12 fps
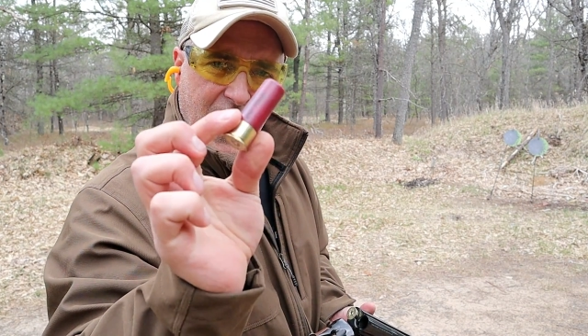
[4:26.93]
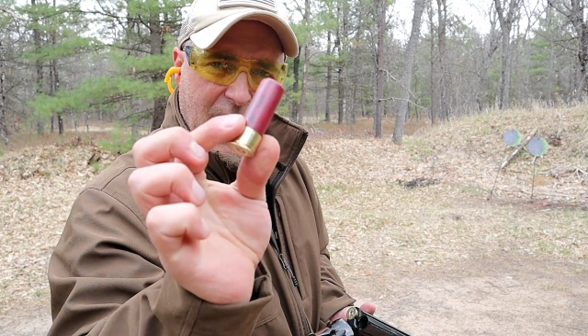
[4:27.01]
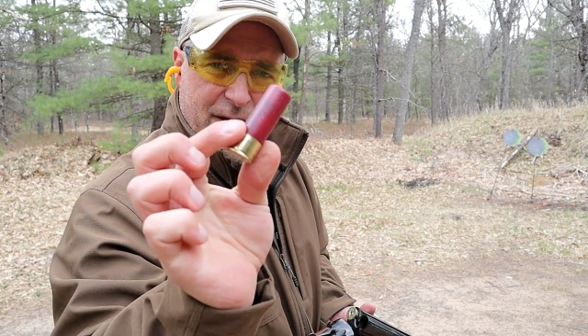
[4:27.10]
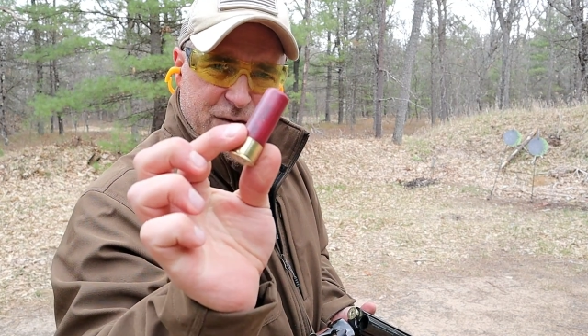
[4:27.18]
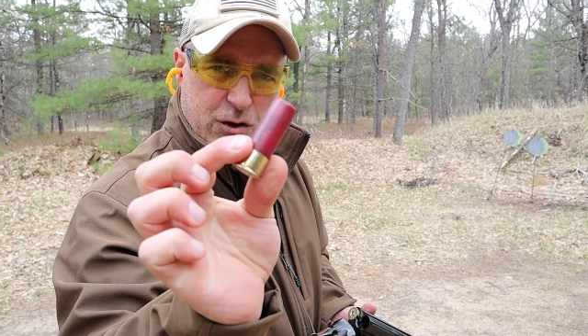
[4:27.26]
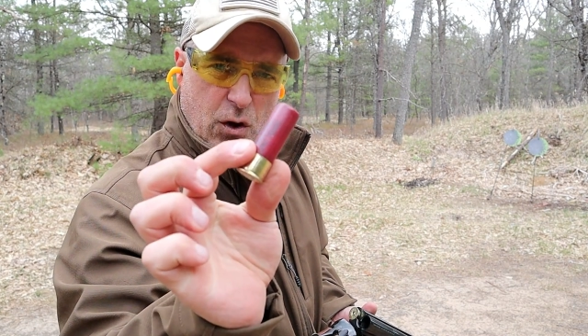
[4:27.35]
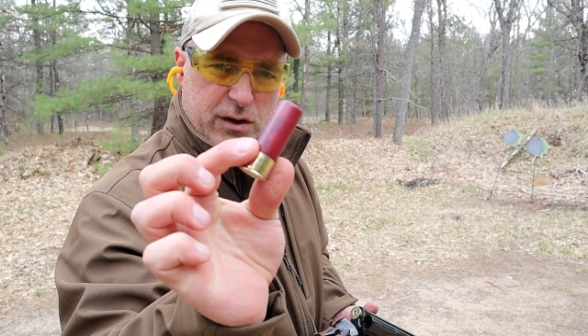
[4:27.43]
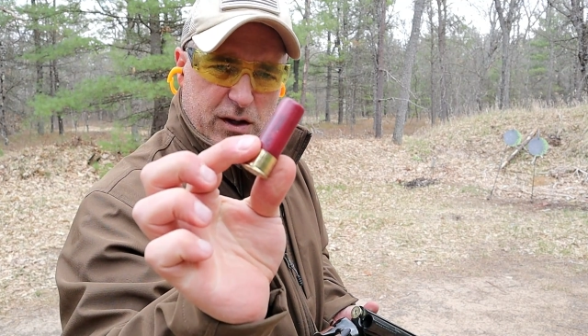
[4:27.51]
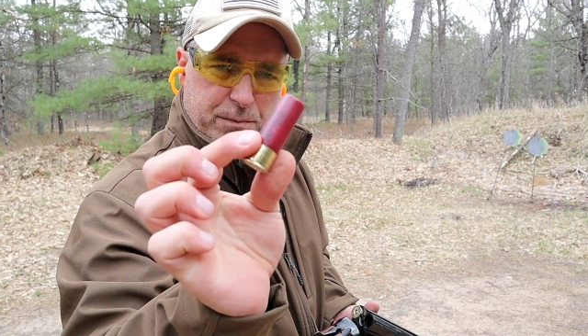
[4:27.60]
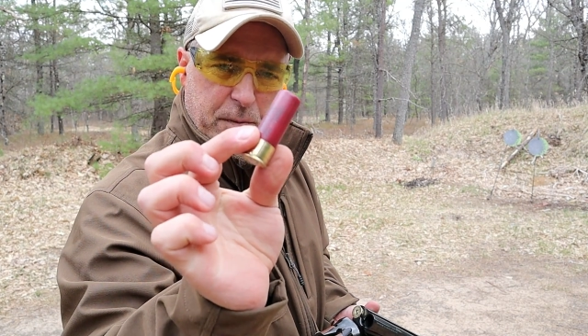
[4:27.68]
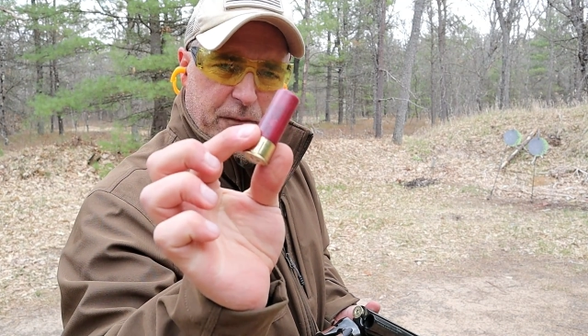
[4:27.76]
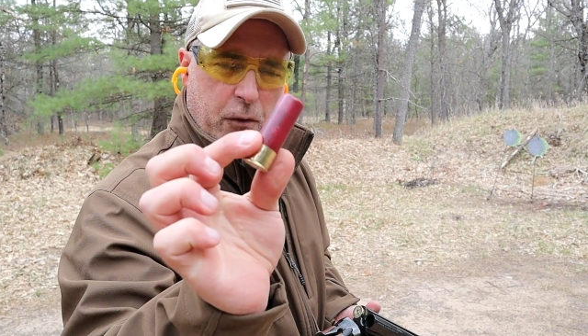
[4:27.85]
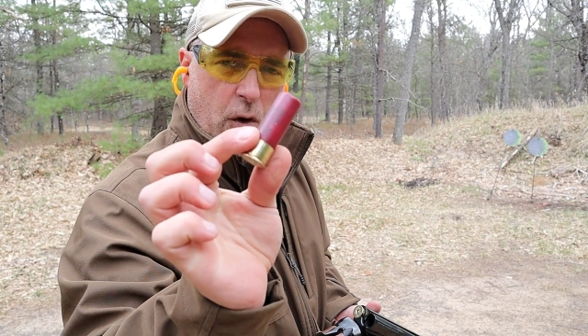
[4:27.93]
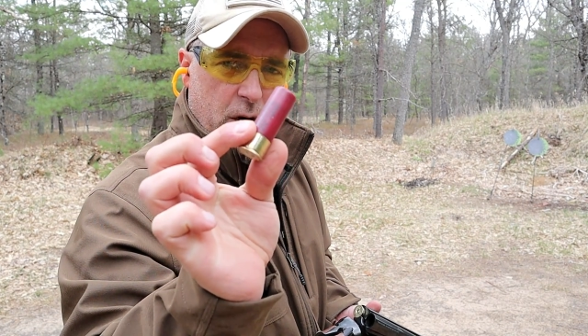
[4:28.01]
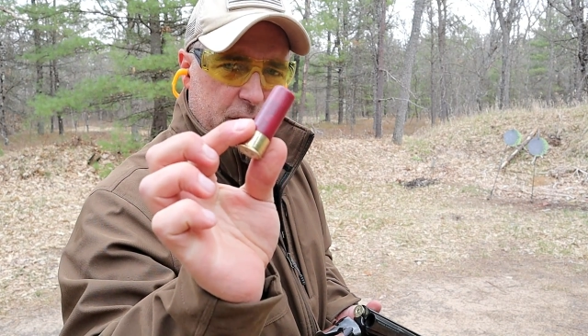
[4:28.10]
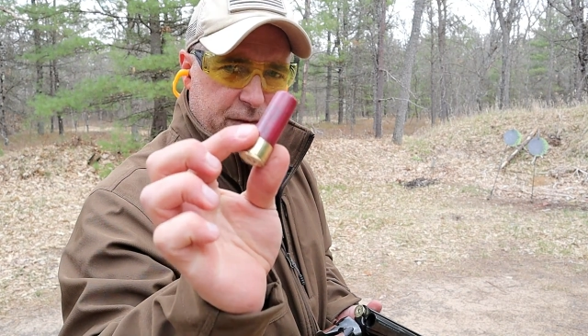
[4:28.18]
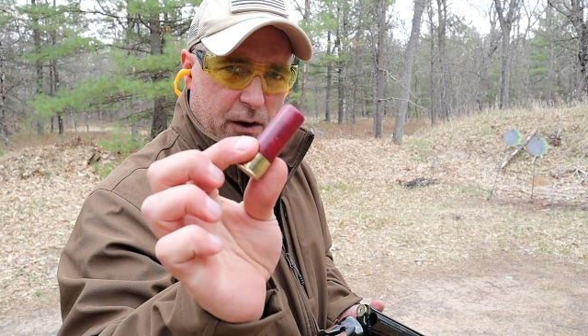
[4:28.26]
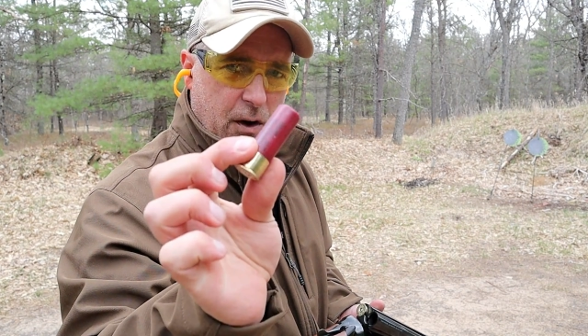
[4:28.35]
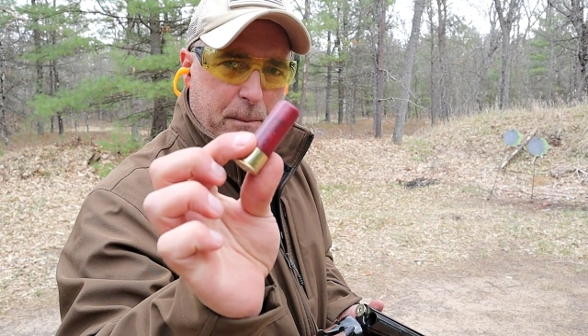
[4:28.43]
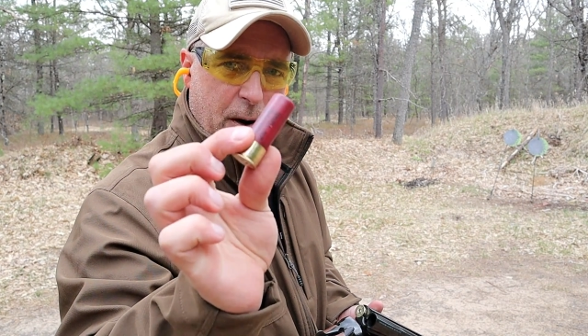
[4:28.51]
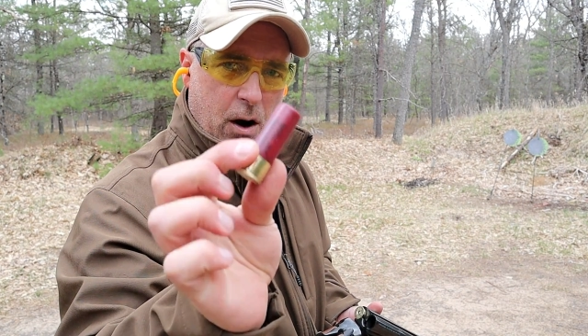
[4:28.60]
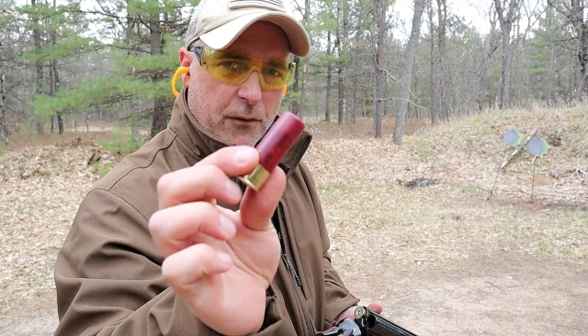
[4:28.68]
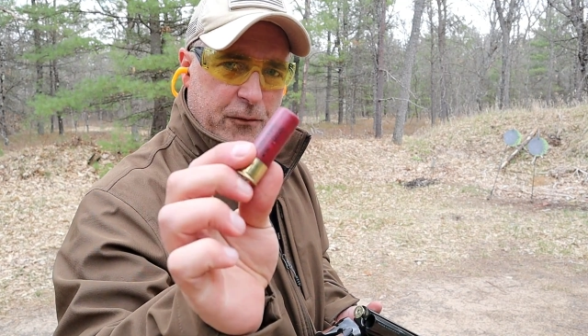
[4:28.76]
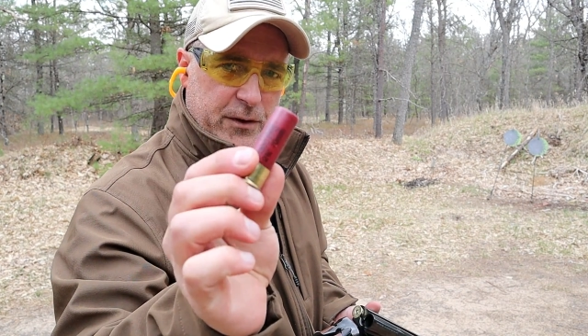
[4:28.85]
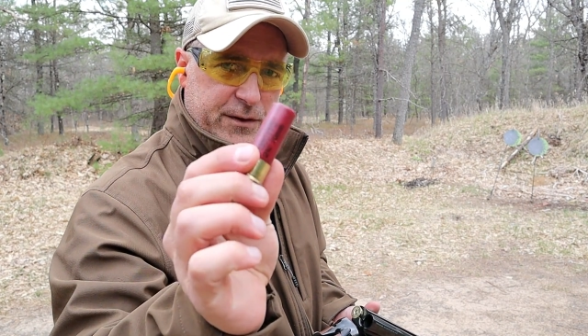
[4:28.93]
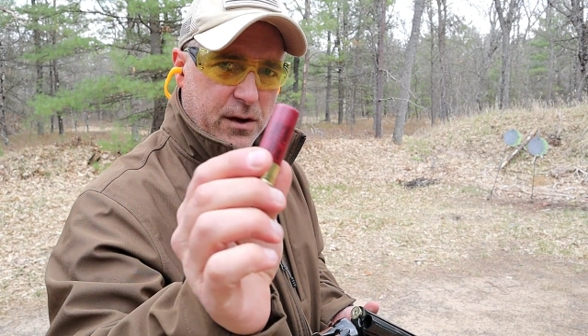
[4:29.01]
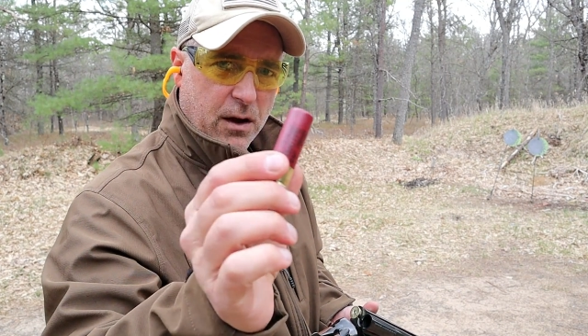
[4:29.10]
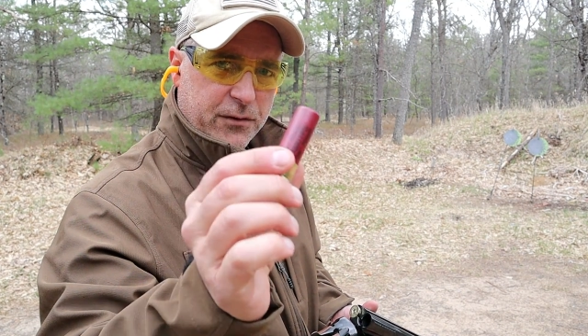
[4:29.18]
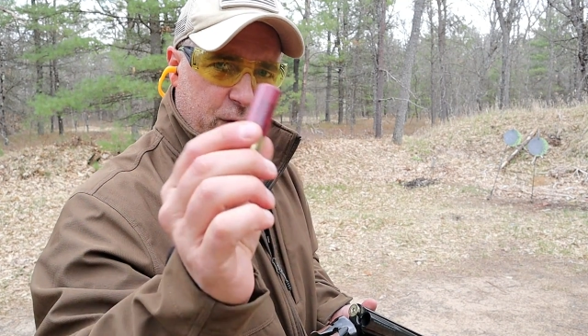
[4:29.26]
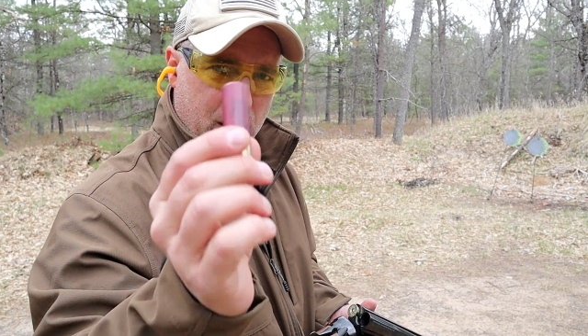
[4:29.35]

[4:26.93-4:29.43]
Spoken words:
I've showed this before. It's very powerful stuff.